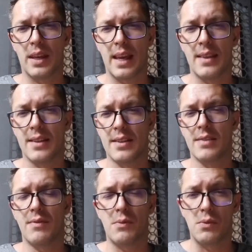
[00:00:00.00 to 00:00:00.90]
Okay, and this
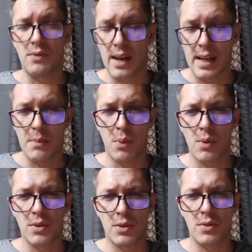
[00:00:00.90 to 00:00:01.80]
is really
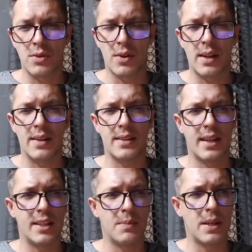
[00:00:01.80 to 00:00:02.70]
important to start
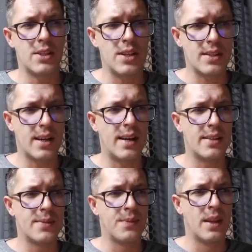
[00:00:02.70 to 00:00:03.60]
understanding spec sheets,
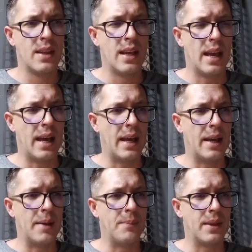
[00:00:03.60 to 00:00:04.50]
guys.
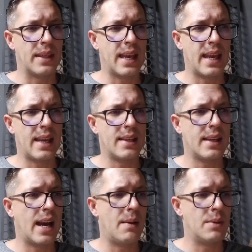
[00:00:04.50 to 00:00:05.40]

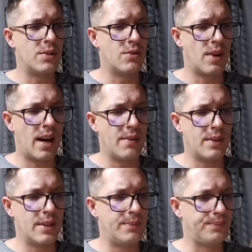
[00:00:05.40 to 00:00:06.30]
Again, our
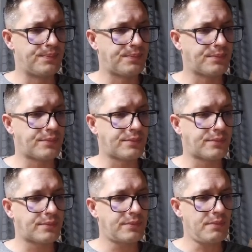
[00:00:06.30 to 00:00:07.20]
driver,
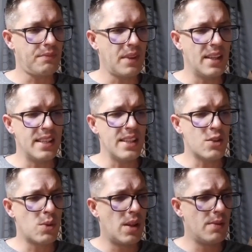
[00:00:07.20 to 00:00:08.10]
it's either
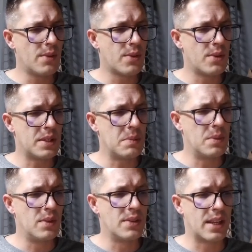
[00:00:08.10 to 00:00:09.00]
12 or 13
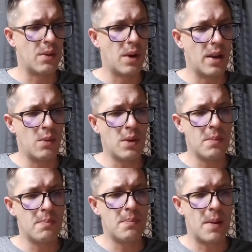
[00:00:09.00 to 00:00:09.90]
mils, and I want
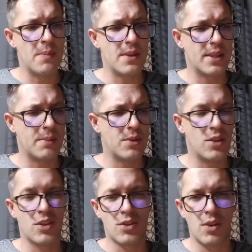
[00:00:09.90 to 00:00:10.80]
to bump this up to
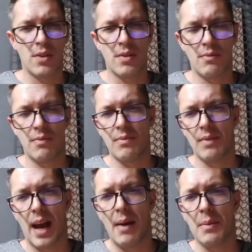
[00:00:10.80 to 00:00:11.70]
just show you
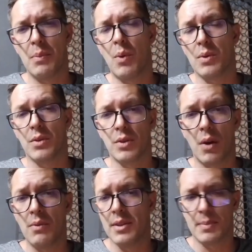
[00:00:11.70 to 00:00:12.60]
how important
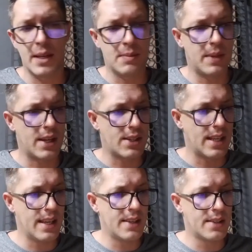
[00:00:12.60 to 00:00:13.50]
cone displacement
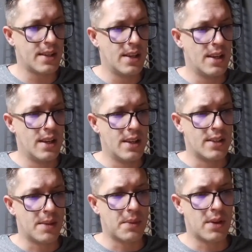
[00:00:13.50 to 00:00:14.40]
actually is.
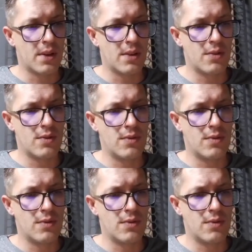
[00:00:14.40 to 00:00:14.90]
So I'm going to go to